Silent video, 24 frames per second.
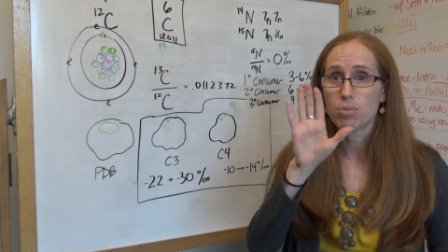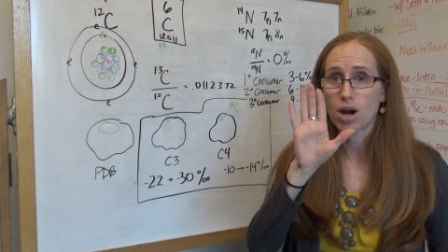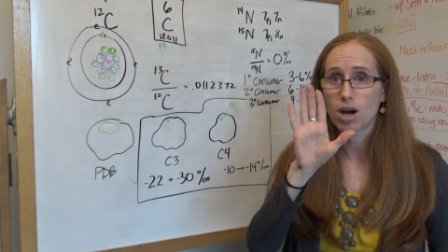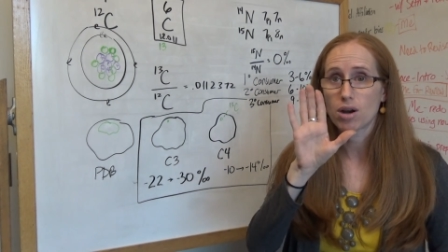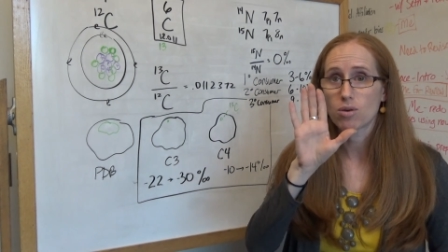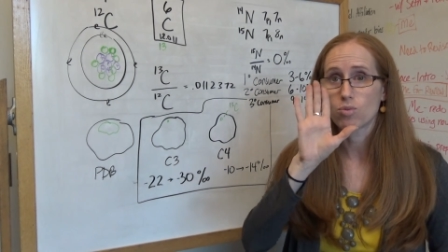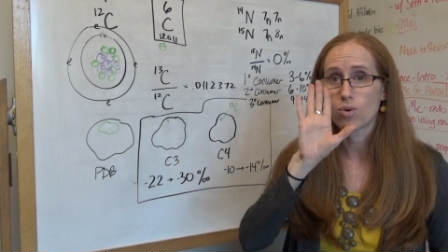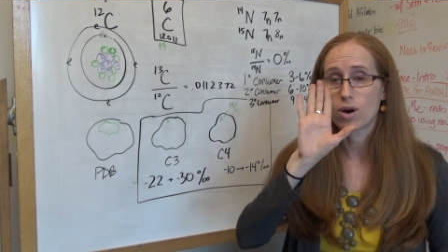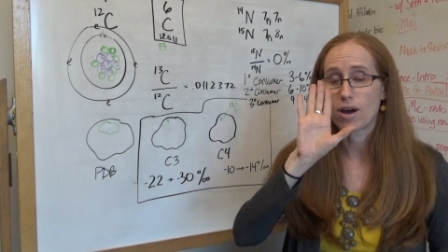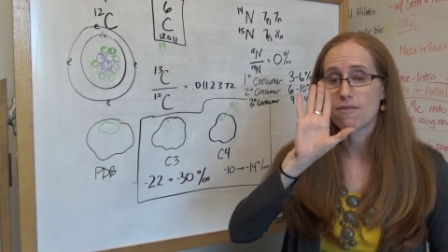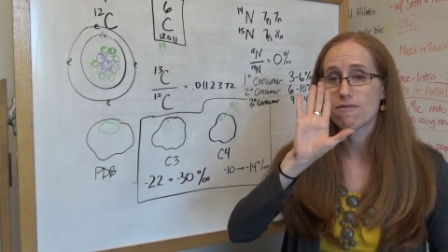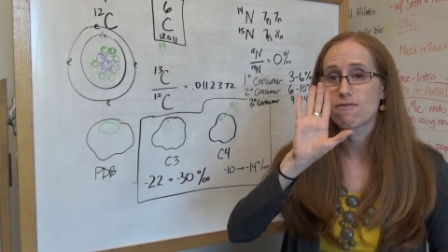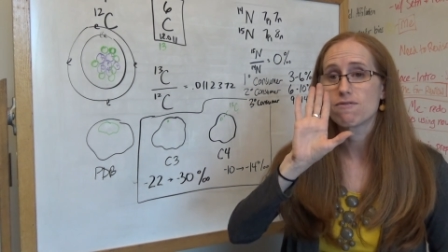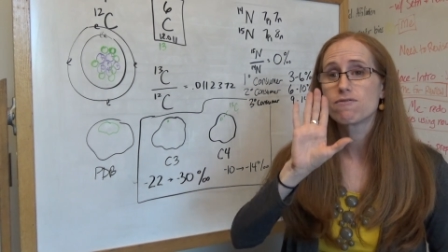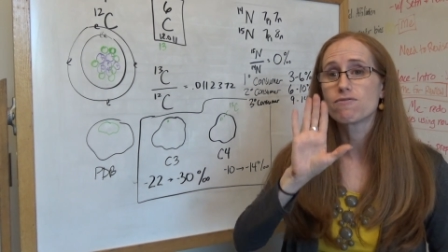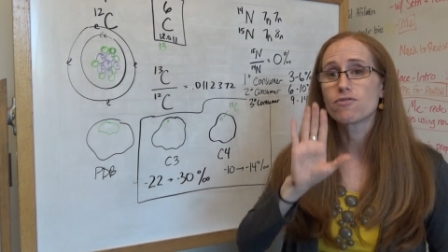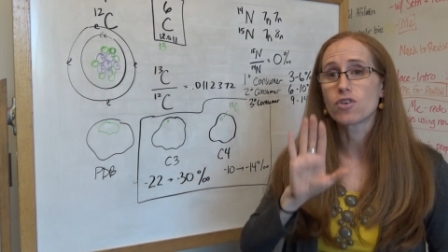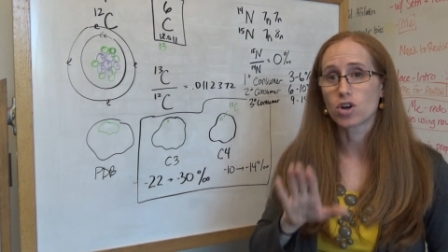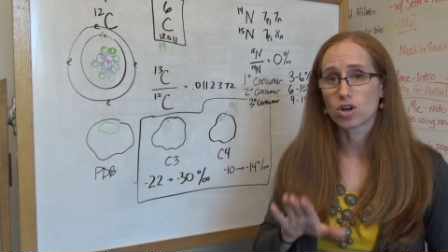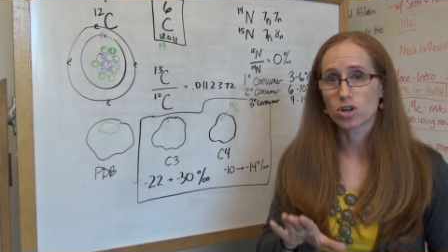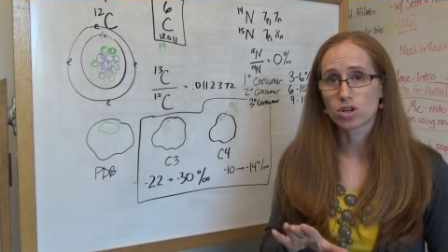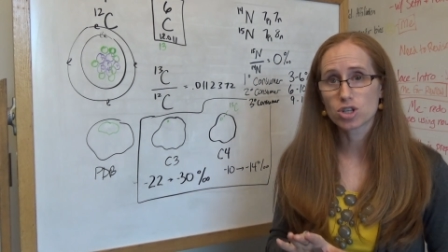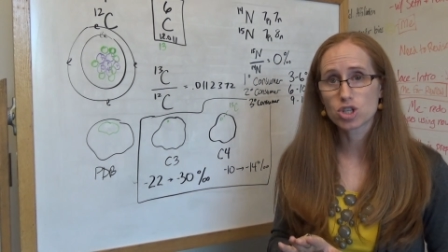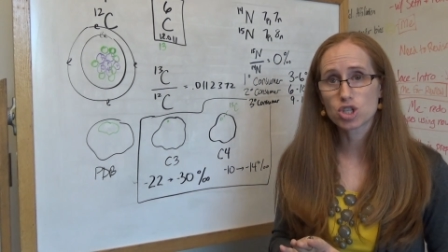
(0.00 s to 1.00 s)
Part 1
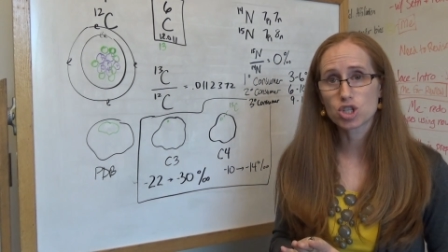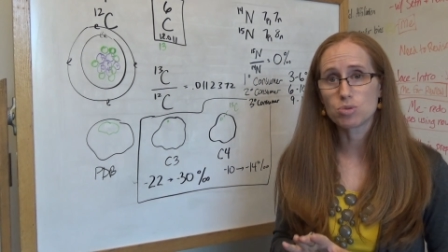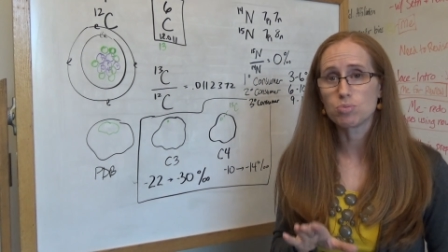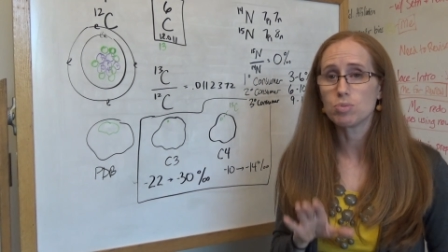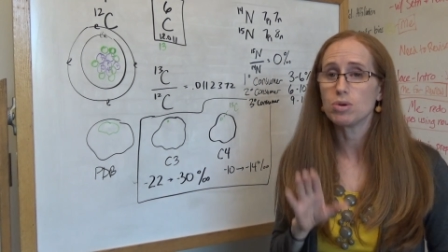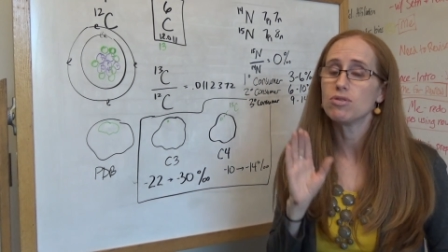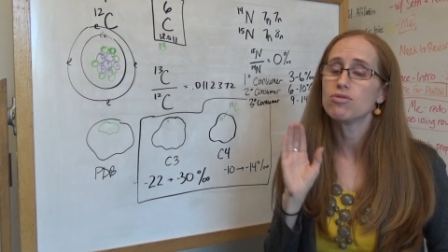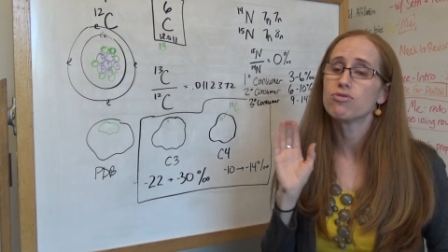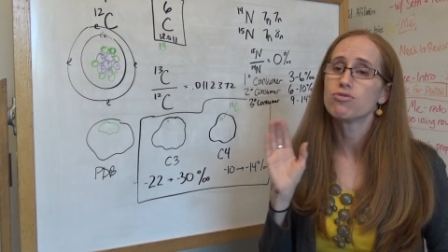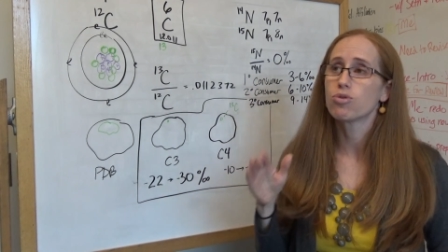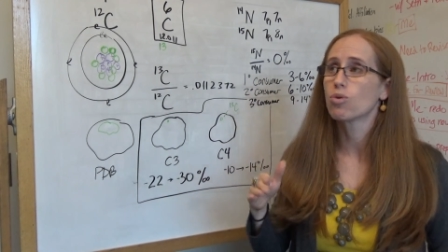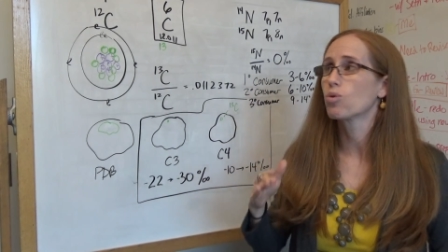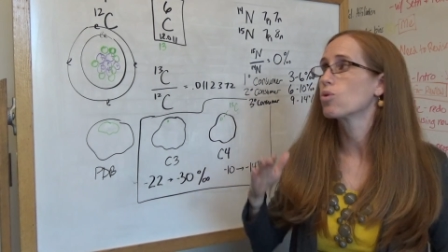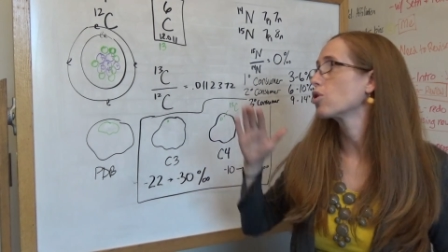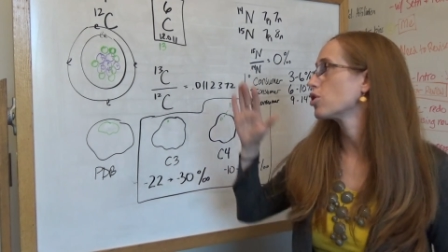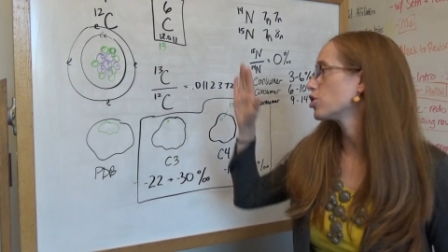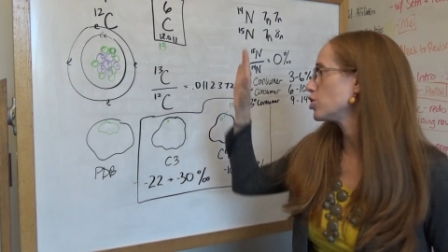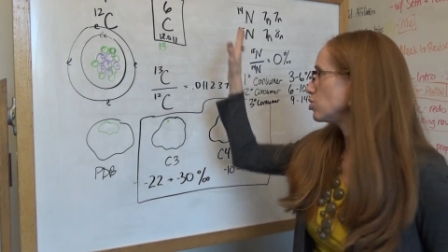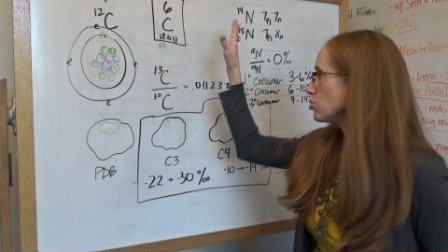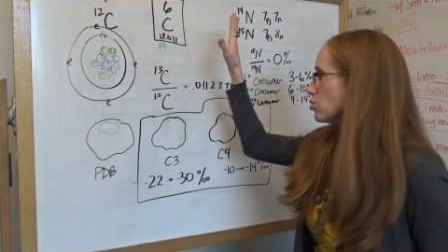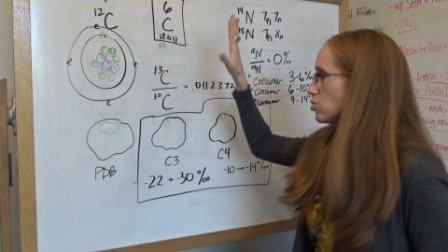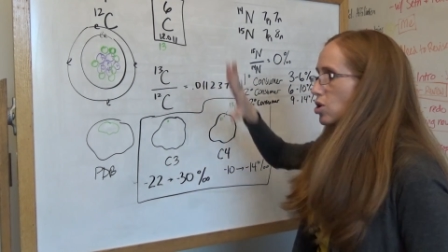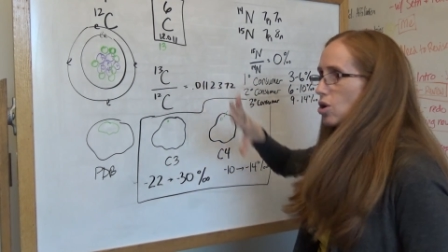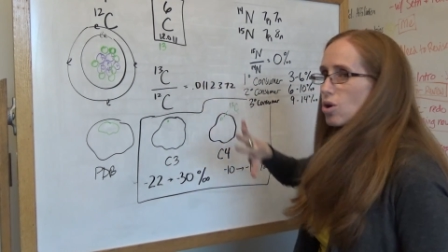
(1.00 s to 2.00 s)
first before
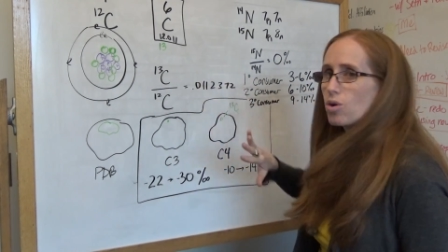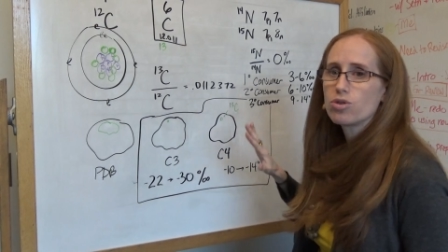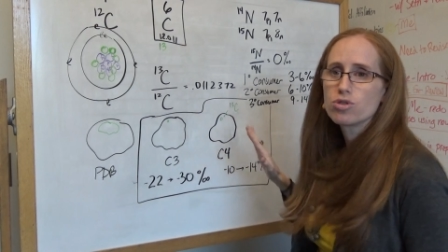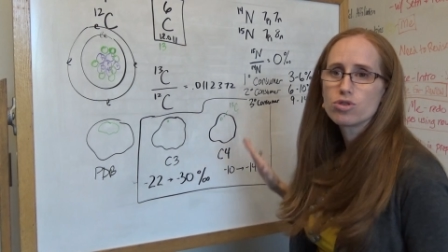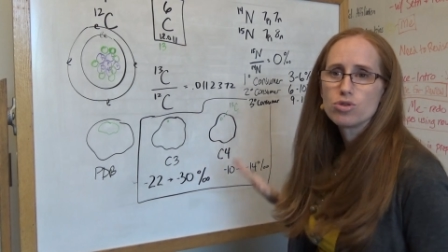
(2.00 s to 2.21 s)
you go